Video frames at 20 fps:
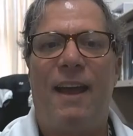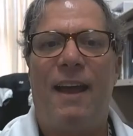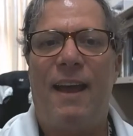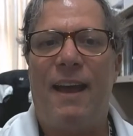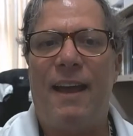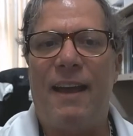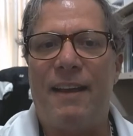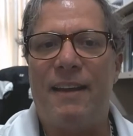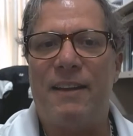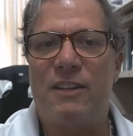
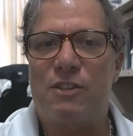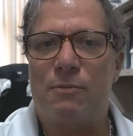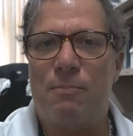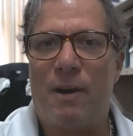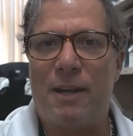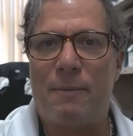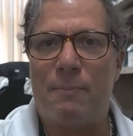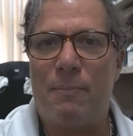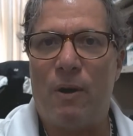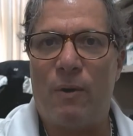Hey, it's
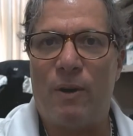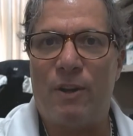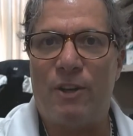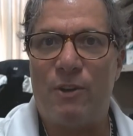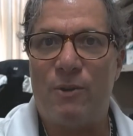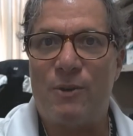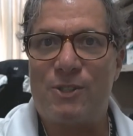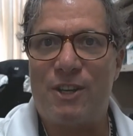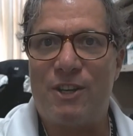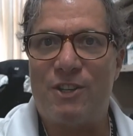Mike Bowen,
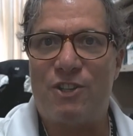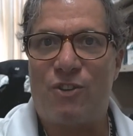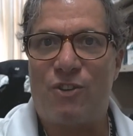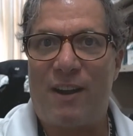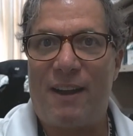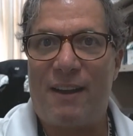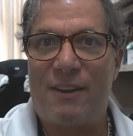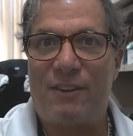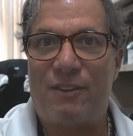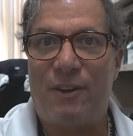USA
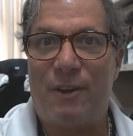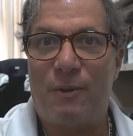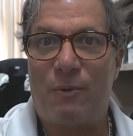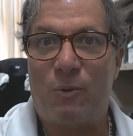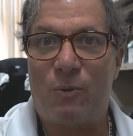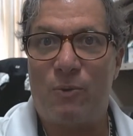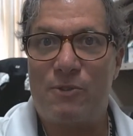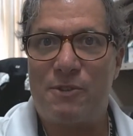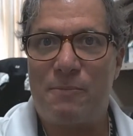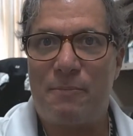Triathlon
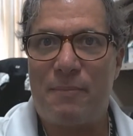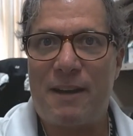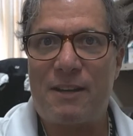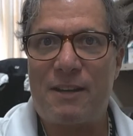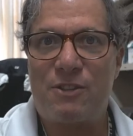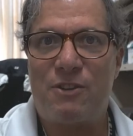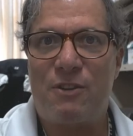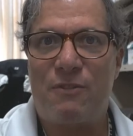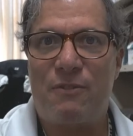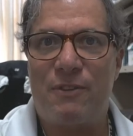Rules
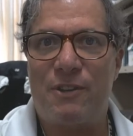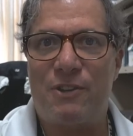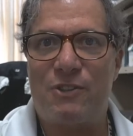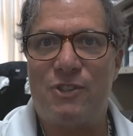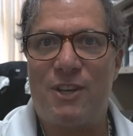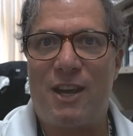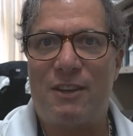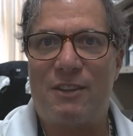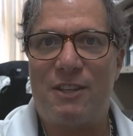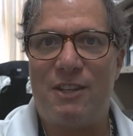Ambassador for the
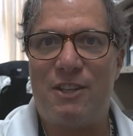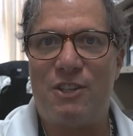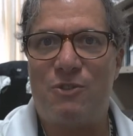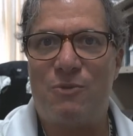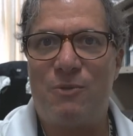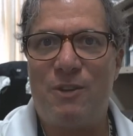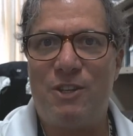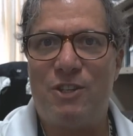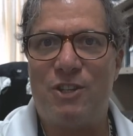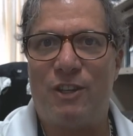
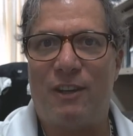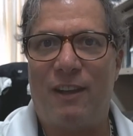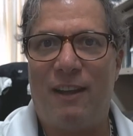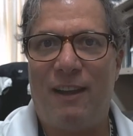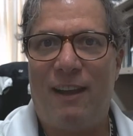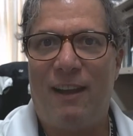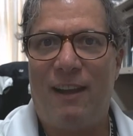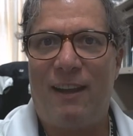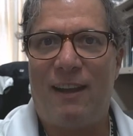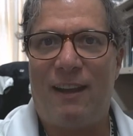Southeast region.
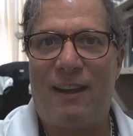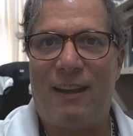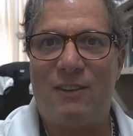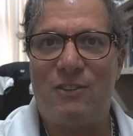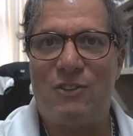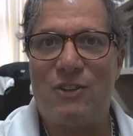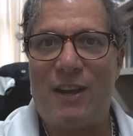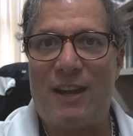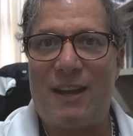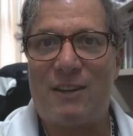
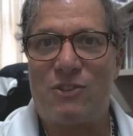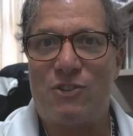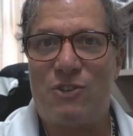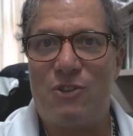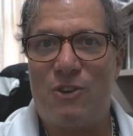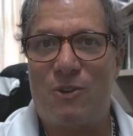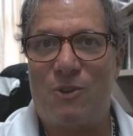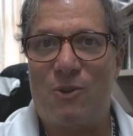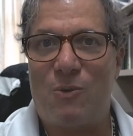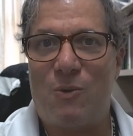And to answer
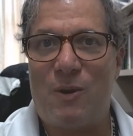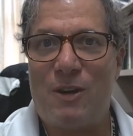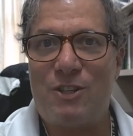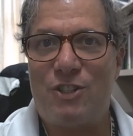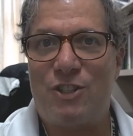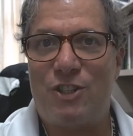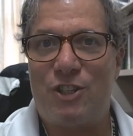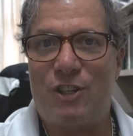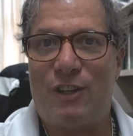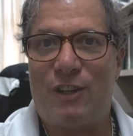your
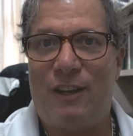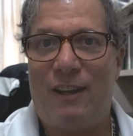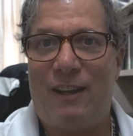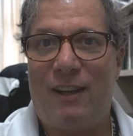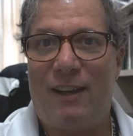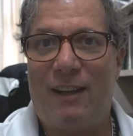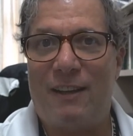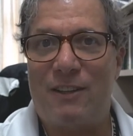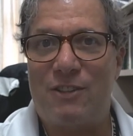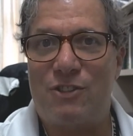question
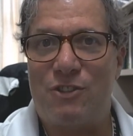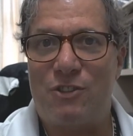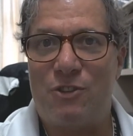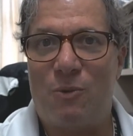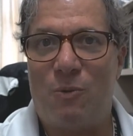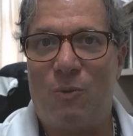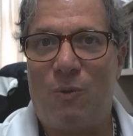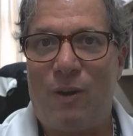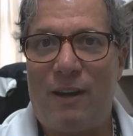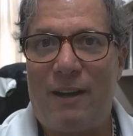as to
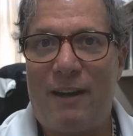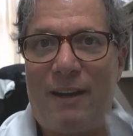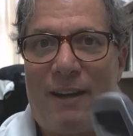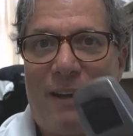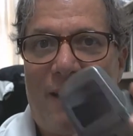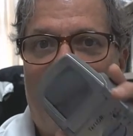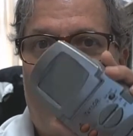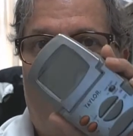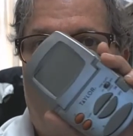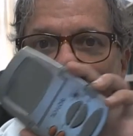
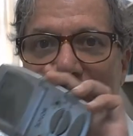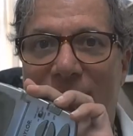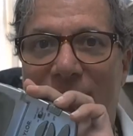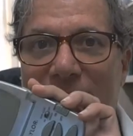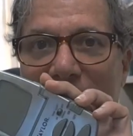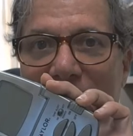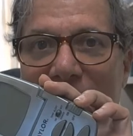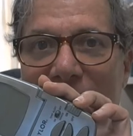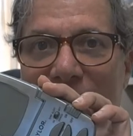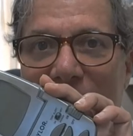why
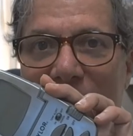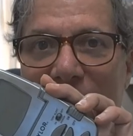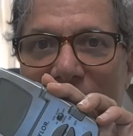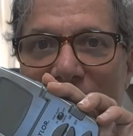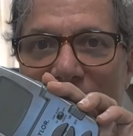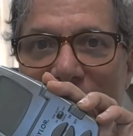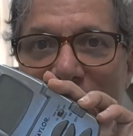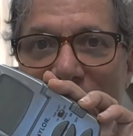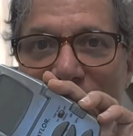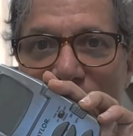
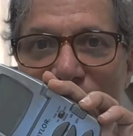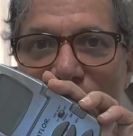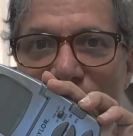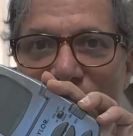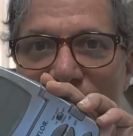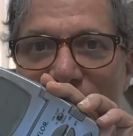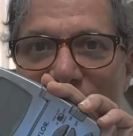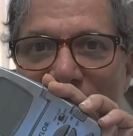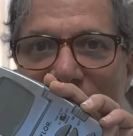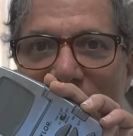a
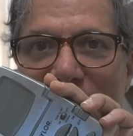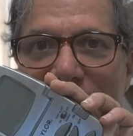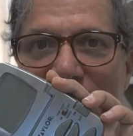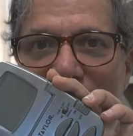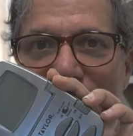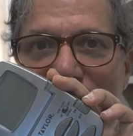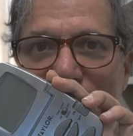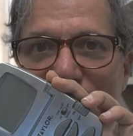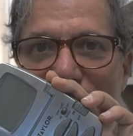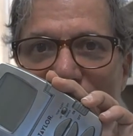
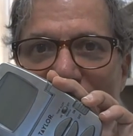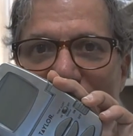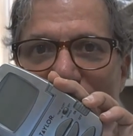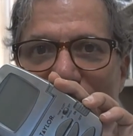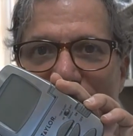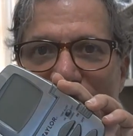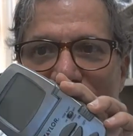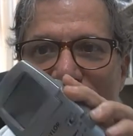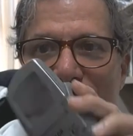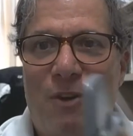
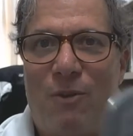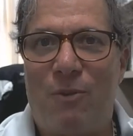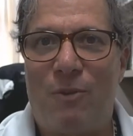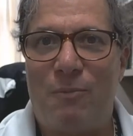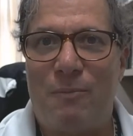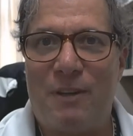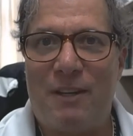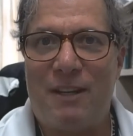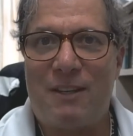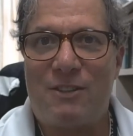thermometer, would
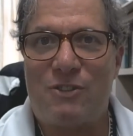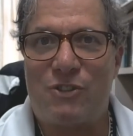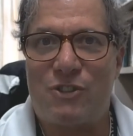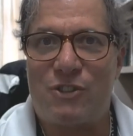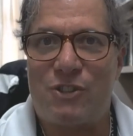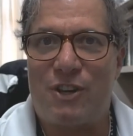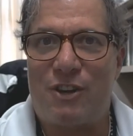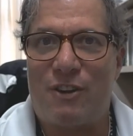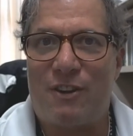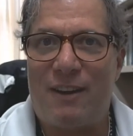be
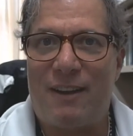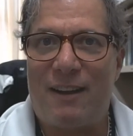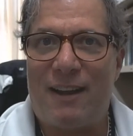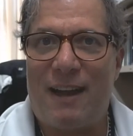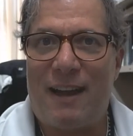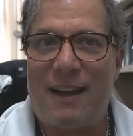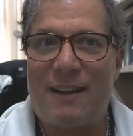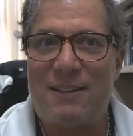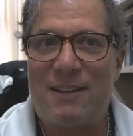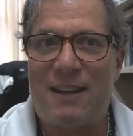necessary
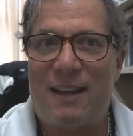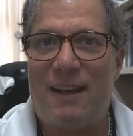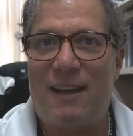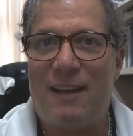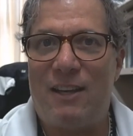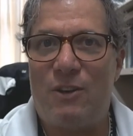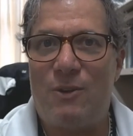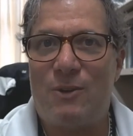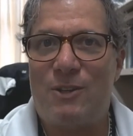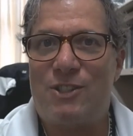at a
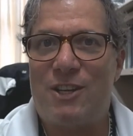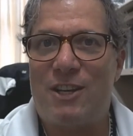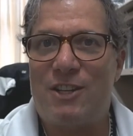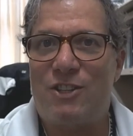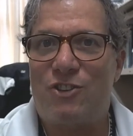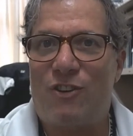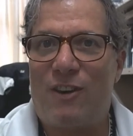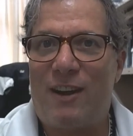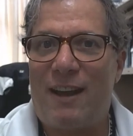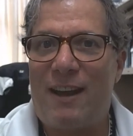USA
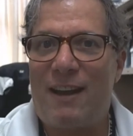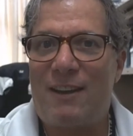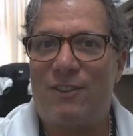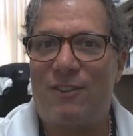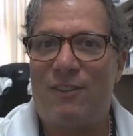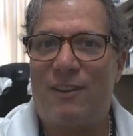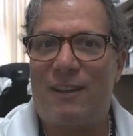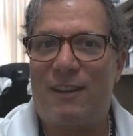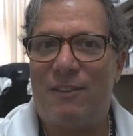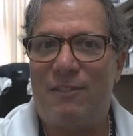
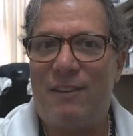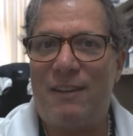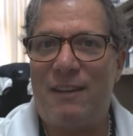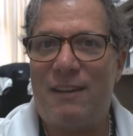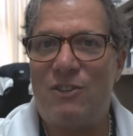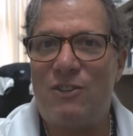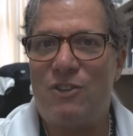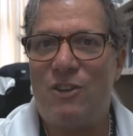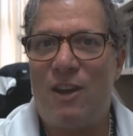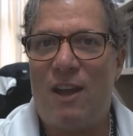Triathlon
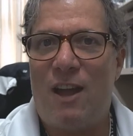event,